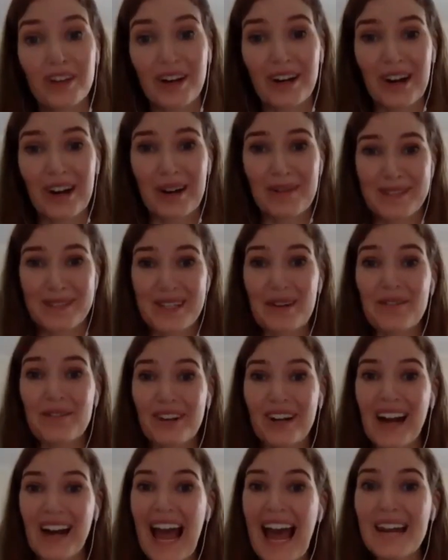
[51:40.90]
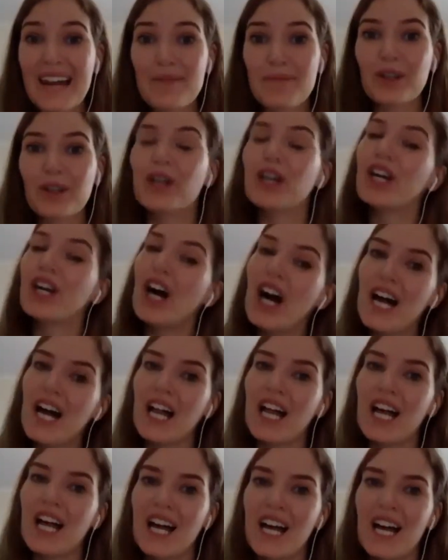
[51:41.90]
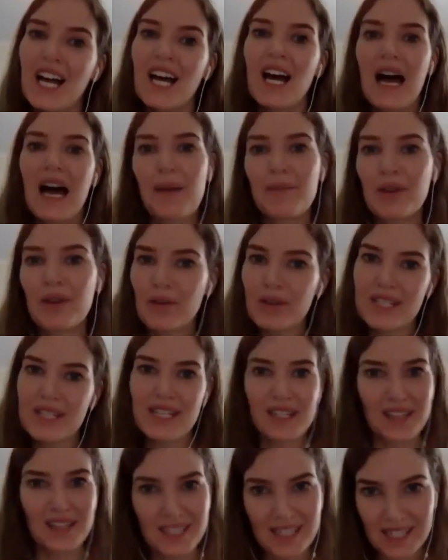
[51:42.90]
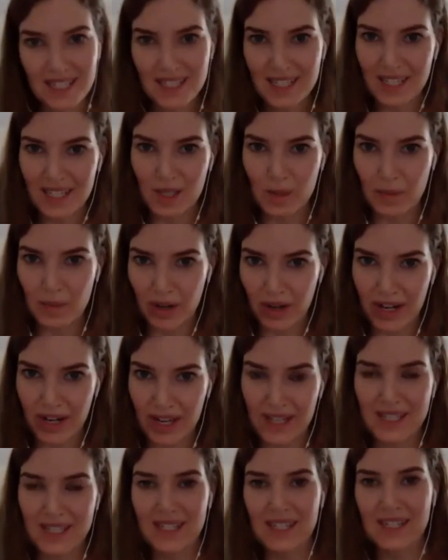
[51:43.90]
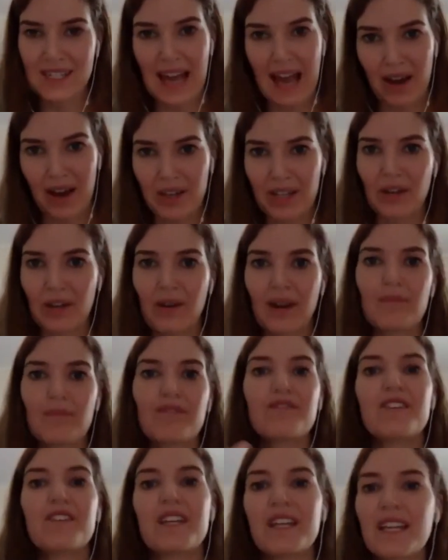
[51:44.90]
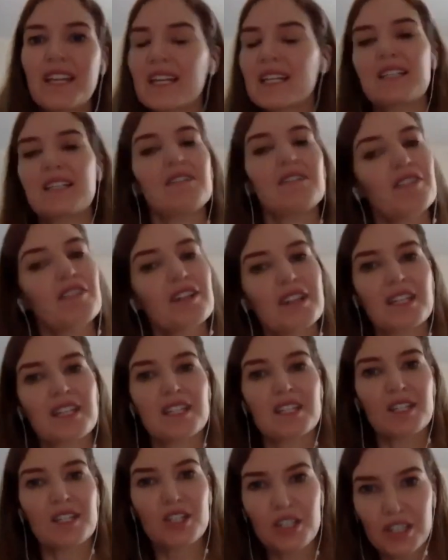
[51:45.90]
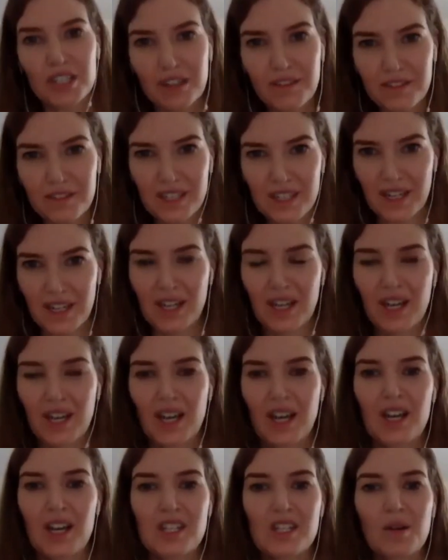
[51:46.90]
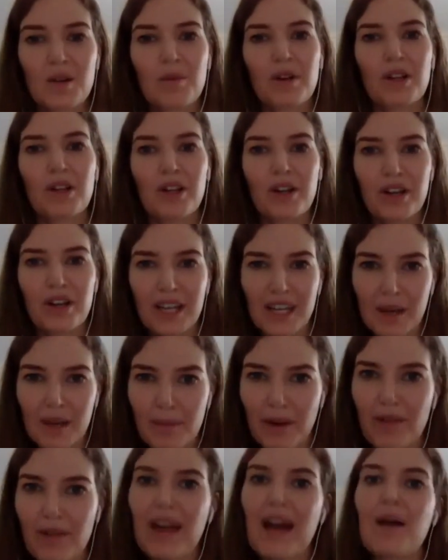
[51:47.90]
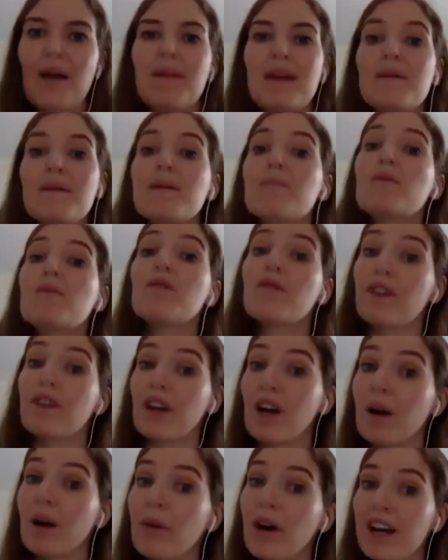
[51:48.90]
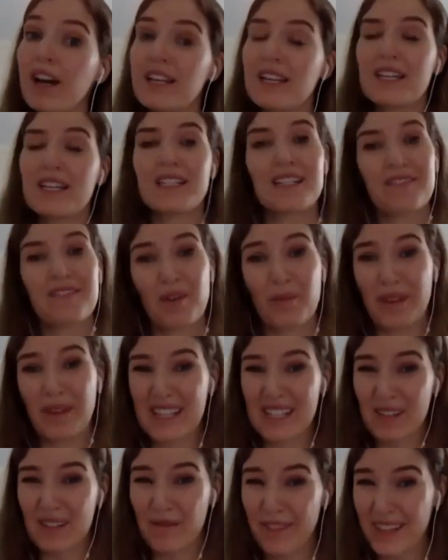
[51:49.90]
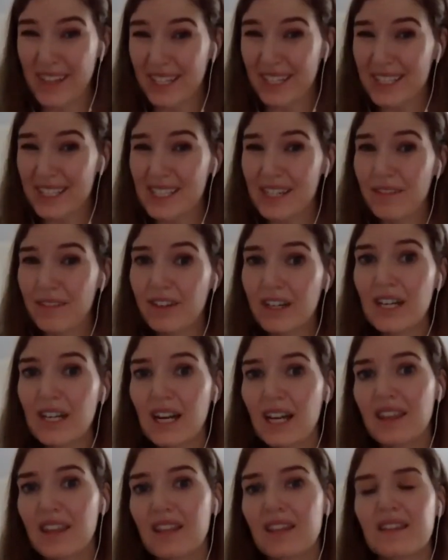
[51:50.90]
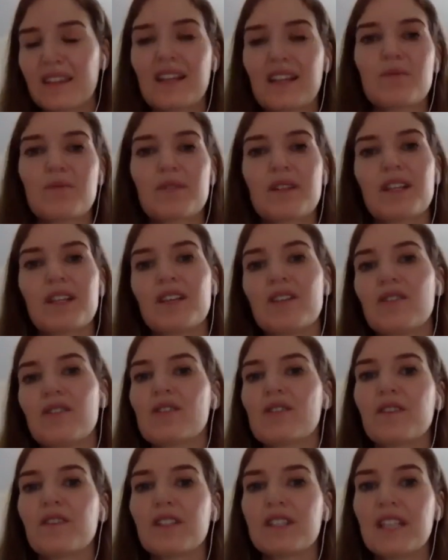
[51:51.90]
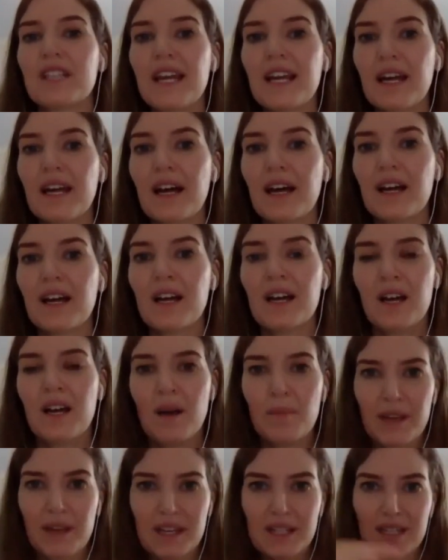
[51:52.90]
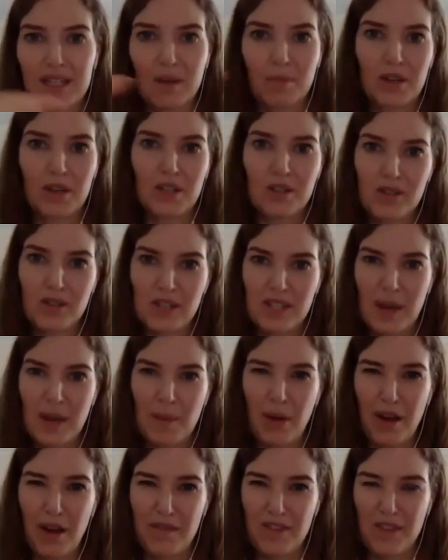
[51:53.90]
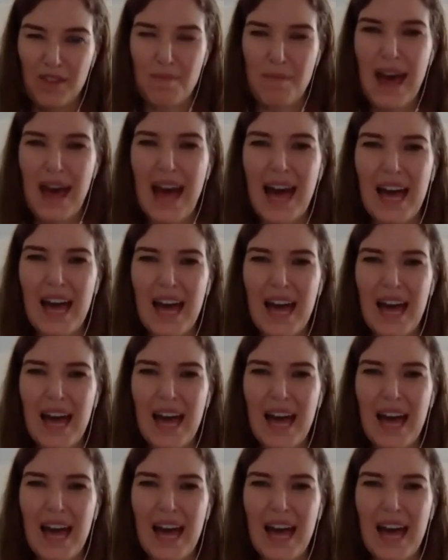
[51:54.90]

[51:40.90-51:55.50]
arms over our head and we're going, ah, oh, I'm noticing this is experienced now. You know, I'm feeling different. This has shifted. So we're learning about how maybe moving our body in different ways feels different. And I think that's really useful data because then when you step off the mat,